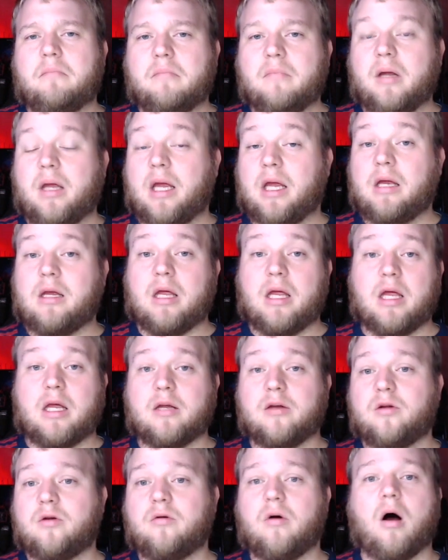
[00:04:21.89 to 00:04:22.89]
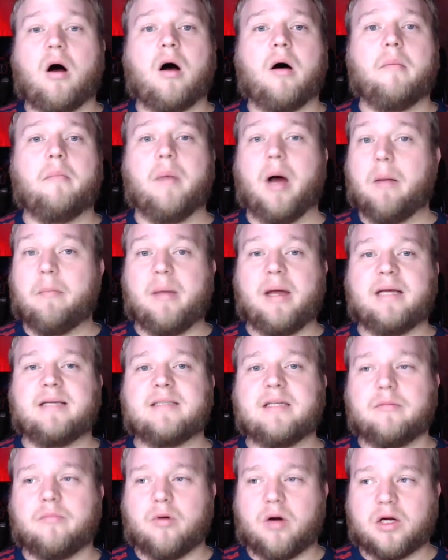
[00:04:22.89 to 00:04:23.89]
he can do
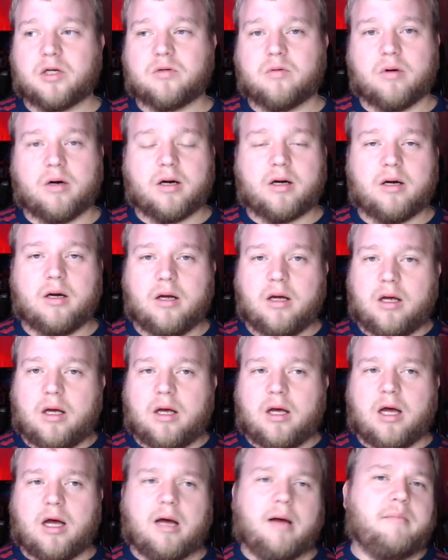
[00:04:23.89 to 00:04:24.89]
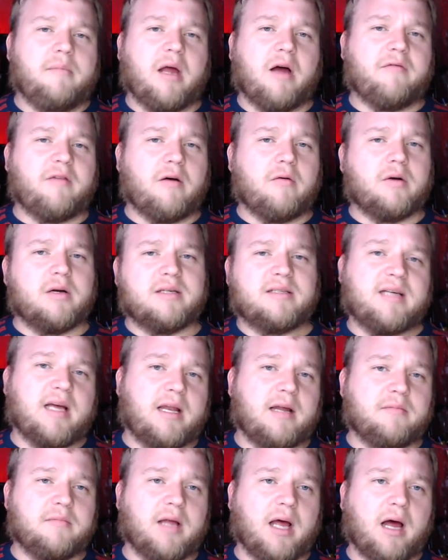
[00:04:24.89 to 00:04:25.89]
amazing brush work. Now, if I were to set
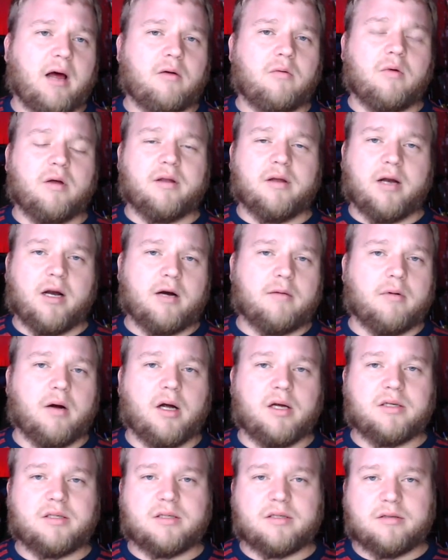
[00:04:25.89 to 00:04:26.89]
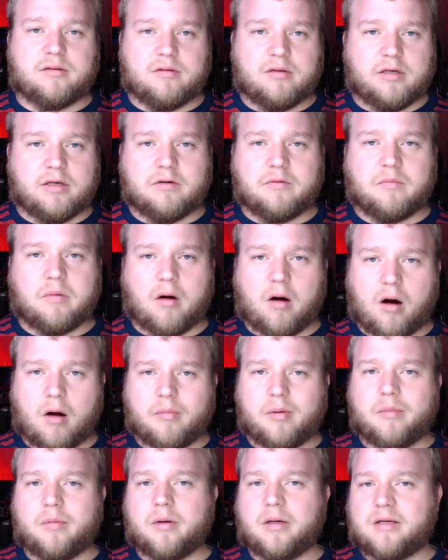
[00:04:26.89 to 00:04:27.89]
him down with an airbrush, it would
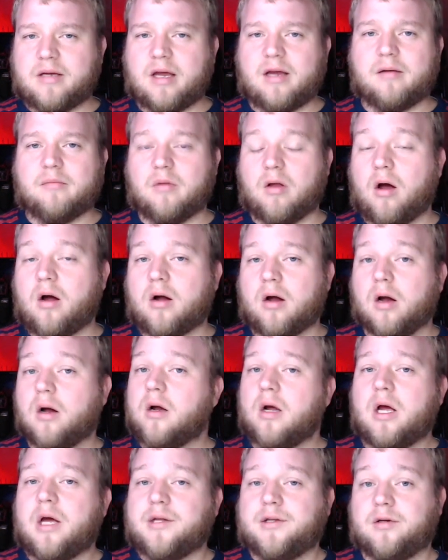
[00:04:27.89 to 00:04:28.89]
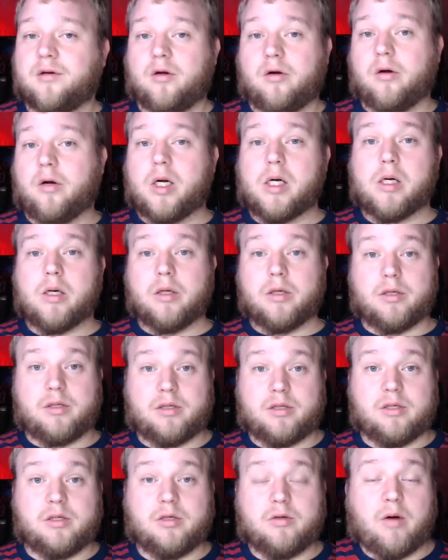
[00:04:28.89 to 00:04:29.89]
probably take him longer to do
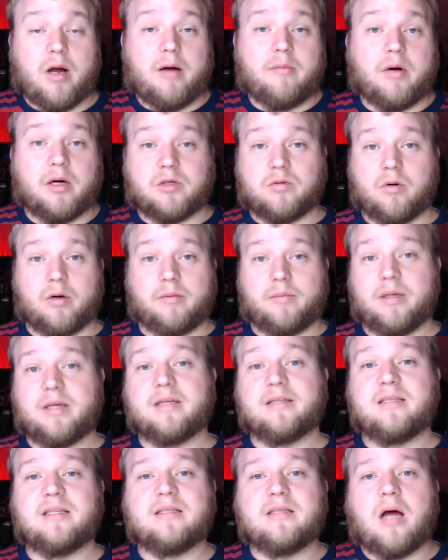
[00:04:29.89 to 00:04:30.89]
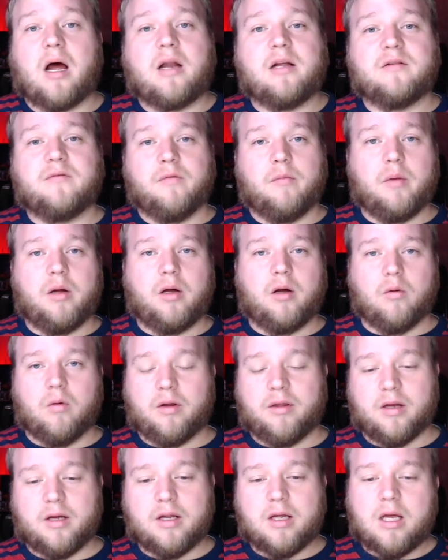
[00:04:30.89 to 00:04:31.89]
airbrush work because he's not as familiar
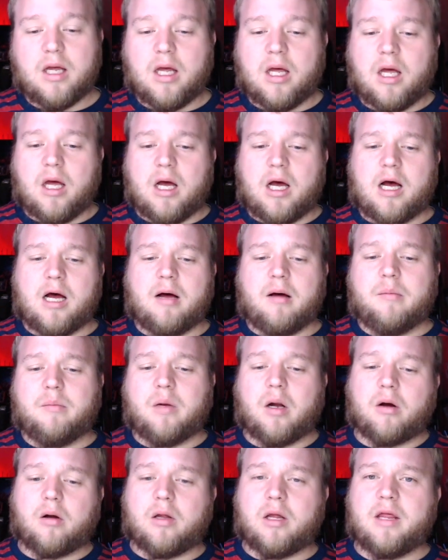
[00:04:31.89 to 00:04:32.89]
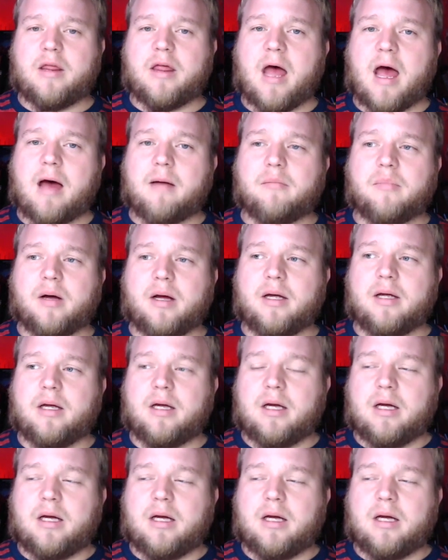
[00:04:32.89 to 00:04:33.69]
with it. Not only that, but